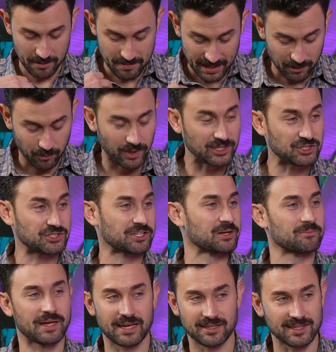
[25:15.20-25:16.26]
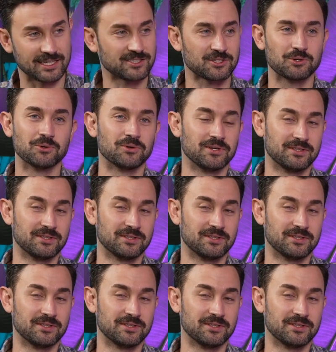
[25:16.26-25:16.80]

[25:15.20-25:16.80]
make one shirt, I'm like, that's cool.